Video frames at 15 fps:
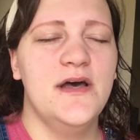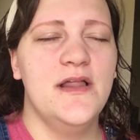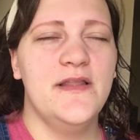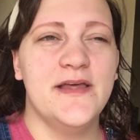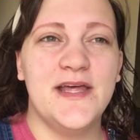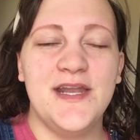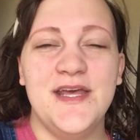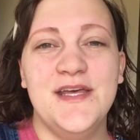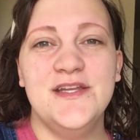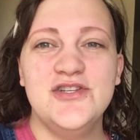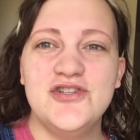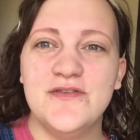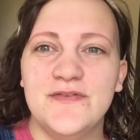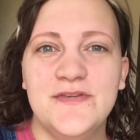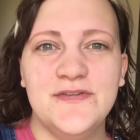like an
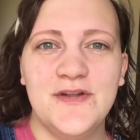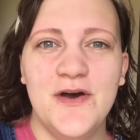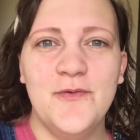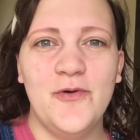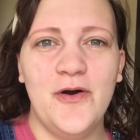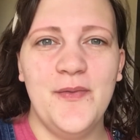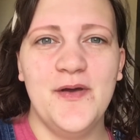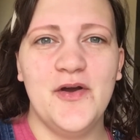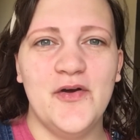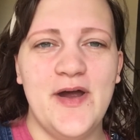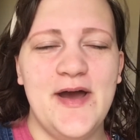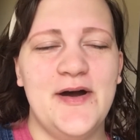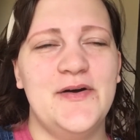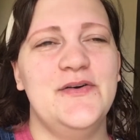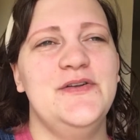inch of snow on the
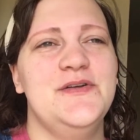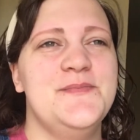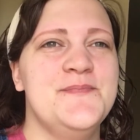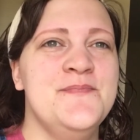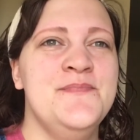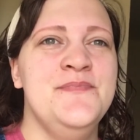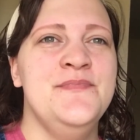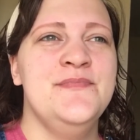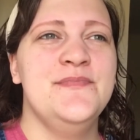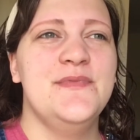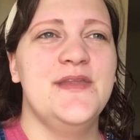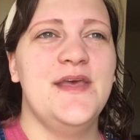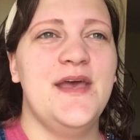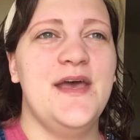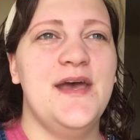ground
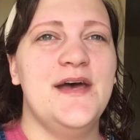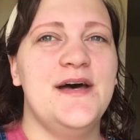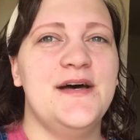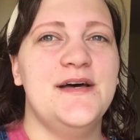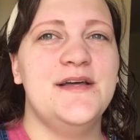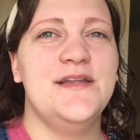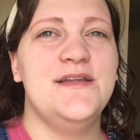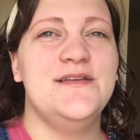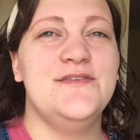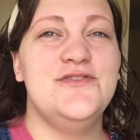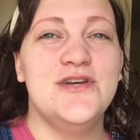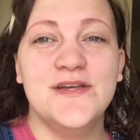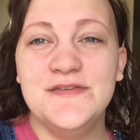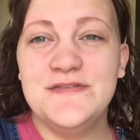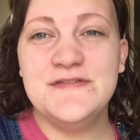and
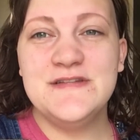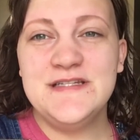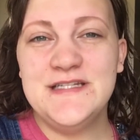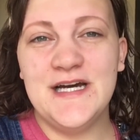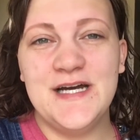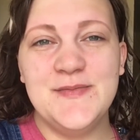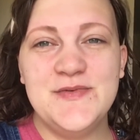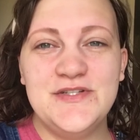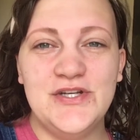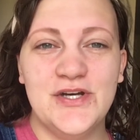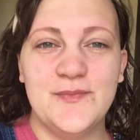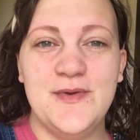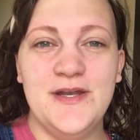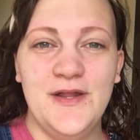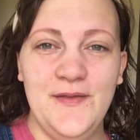just in the time it
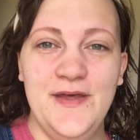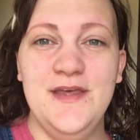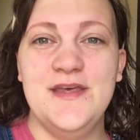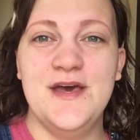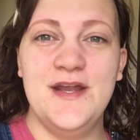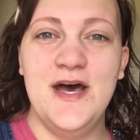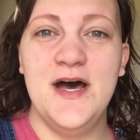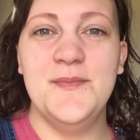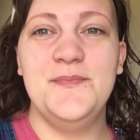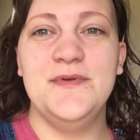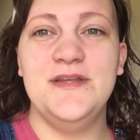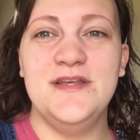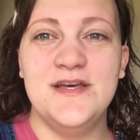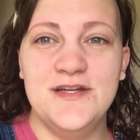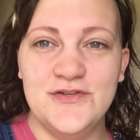took me to like get up
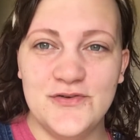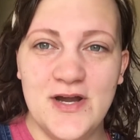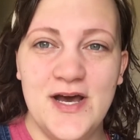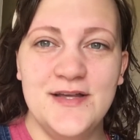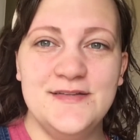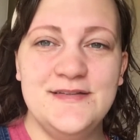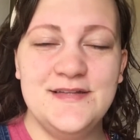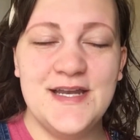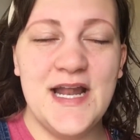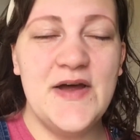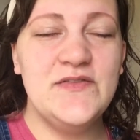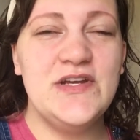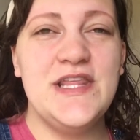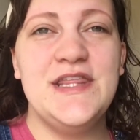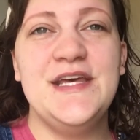and get dressed and
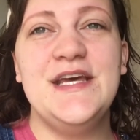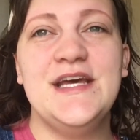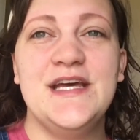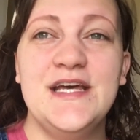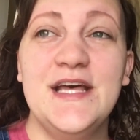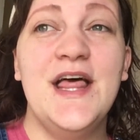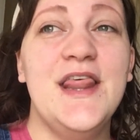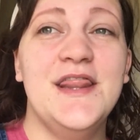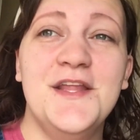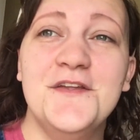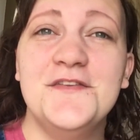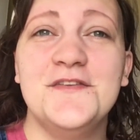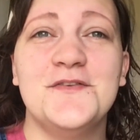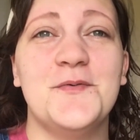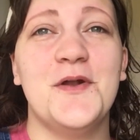everything,
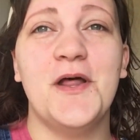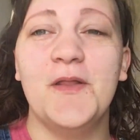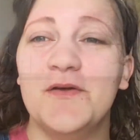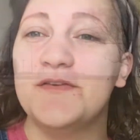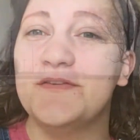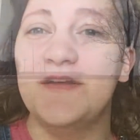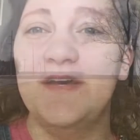this is what it looks